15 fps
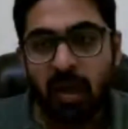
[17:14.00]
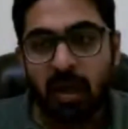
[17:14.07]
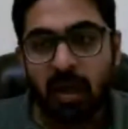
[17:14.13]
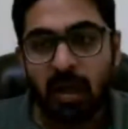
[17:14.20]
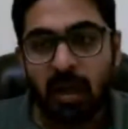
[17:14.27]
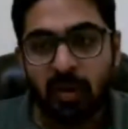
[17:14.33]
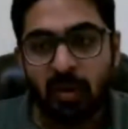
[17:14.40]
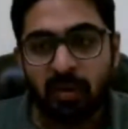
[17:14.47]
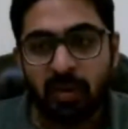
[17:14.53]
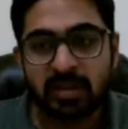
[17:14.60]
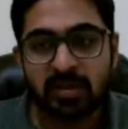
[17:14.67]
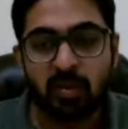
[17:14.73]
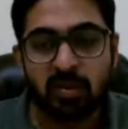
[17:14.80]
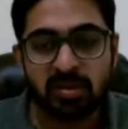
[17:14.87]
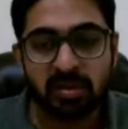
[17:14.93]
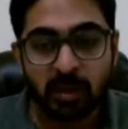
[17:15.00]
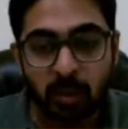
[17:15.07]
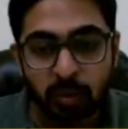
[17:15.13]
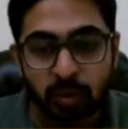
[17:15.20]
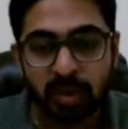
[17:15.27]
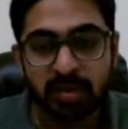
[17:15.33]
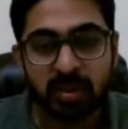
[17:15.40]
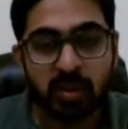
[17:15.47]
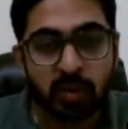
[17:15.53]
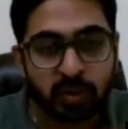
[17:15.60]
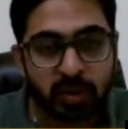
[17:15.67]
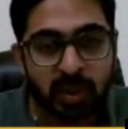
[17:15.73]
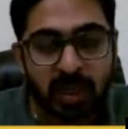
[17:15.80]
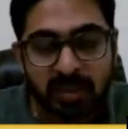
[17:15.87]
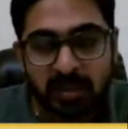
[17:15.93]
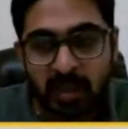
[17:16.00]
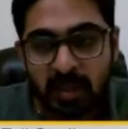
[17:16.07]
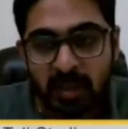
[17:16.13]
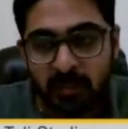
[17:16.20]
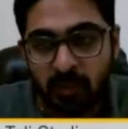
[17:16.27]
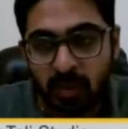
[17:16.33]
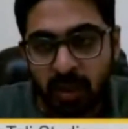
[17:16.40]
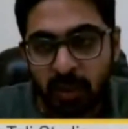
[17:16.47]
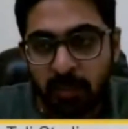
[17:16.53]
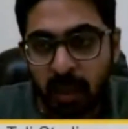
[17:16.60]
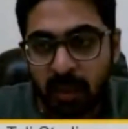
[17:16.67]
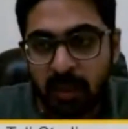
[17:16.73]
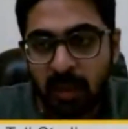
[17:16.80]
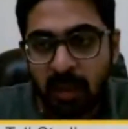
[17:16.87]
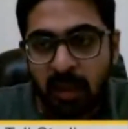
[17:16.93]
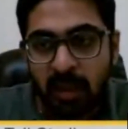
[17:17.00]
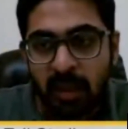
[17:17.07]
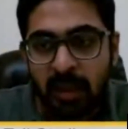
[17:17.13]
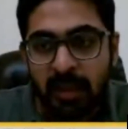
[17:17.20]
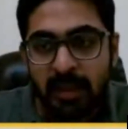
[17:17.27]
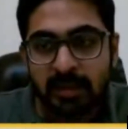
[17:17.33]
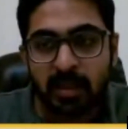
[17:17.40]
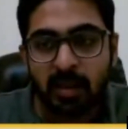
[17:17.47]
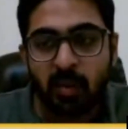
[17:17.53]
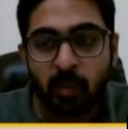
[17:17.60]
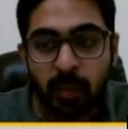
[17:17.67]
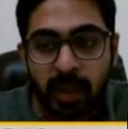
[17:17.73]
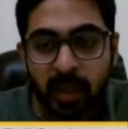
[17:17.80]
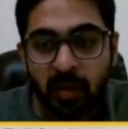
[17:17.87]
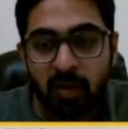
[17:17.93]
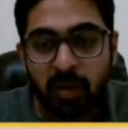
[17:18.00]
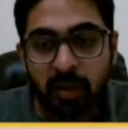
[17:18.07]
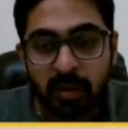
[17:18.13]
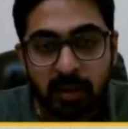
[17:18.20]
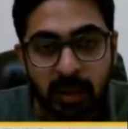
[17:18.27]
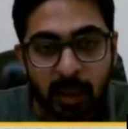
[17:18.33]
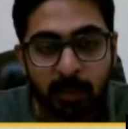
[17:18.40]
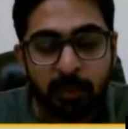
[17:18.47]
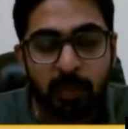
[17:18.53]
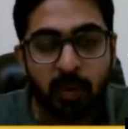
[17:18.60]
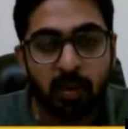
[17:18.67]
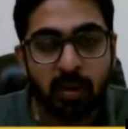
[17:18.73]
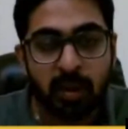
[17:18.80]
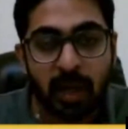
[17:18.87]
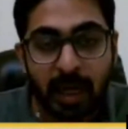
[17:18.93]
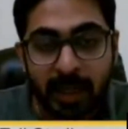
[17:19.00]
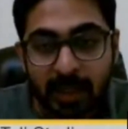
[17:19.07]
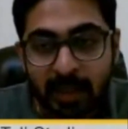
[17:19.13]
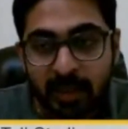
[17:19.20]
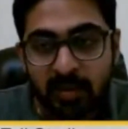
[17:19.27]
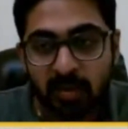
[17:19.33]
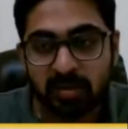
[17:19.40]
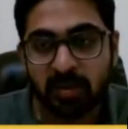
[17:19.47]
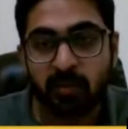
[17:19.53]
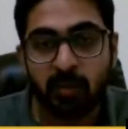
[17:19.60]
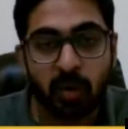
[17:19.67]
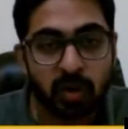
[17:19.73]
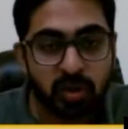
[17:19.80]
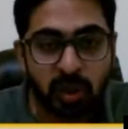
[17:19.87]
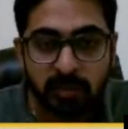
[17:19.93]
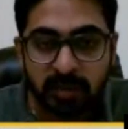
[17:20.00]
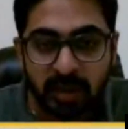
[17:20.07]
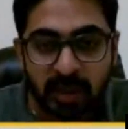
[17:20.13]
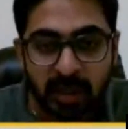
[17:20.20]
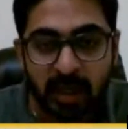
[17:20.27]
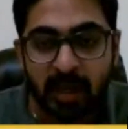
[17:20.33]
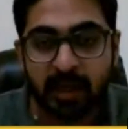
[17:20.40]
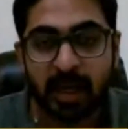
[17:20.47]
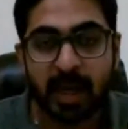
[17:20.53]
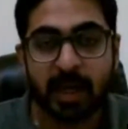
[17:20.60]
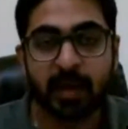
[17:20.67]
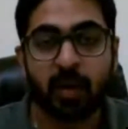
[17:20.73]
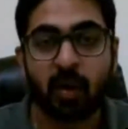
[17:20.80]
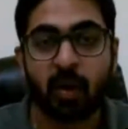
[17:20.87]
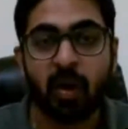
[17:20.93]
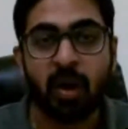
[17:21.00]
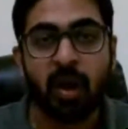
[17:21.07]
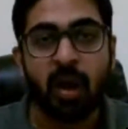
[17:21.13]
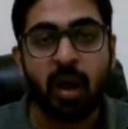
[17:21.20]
I know there's no solution as such for it, but is there a way or a tip or a guidance or some workshops that they can attend, or